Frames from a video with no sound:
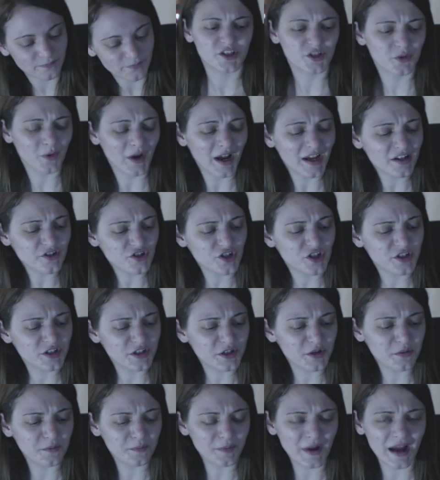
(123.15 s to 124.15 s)
So I actually
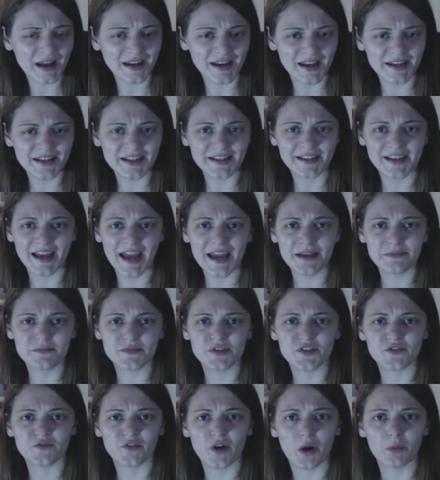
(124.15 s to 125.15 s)
didn't buy any
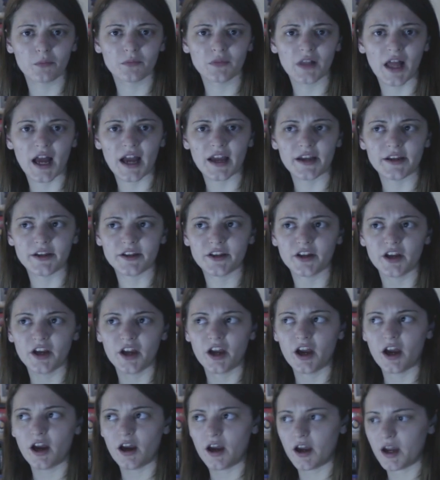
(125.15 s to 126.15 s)
games from like
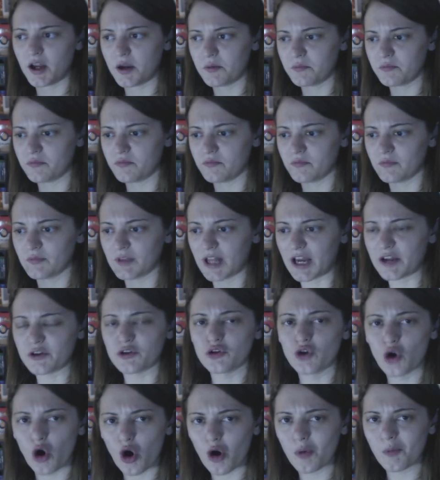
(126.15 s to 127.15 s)

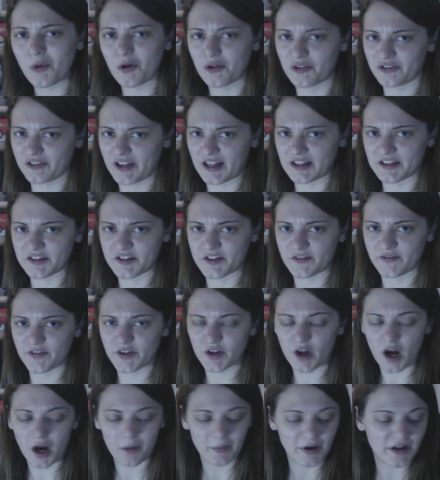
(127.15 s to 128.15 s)
normal sellers, if you
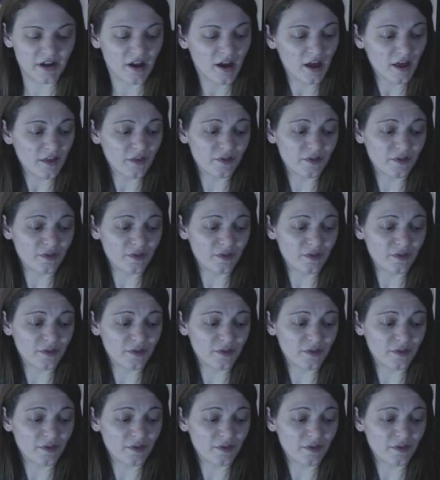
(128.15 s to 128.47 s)
know what I mean.